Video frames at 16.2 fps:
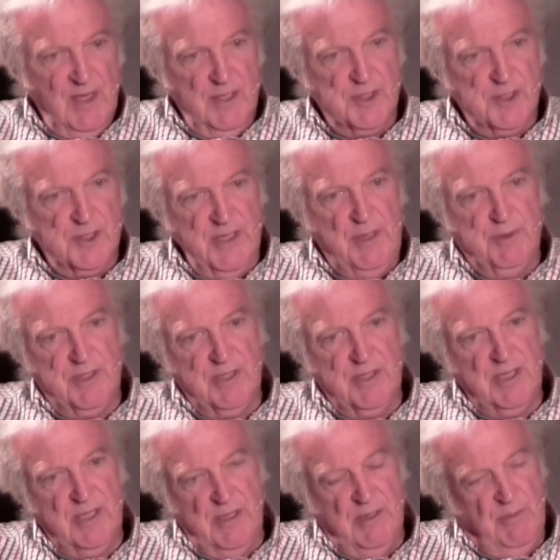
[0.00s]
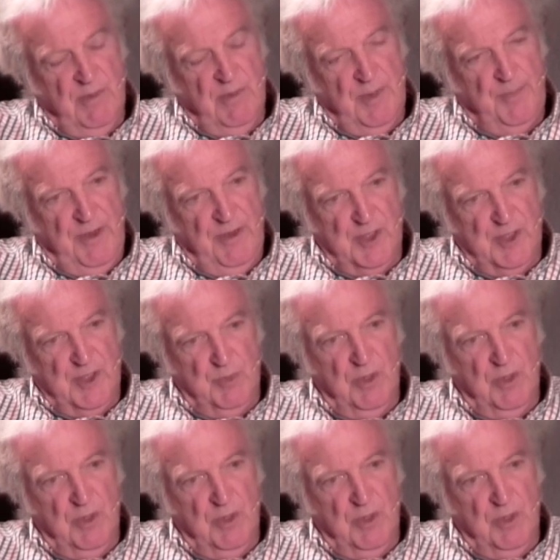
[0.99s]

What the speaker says: So my parents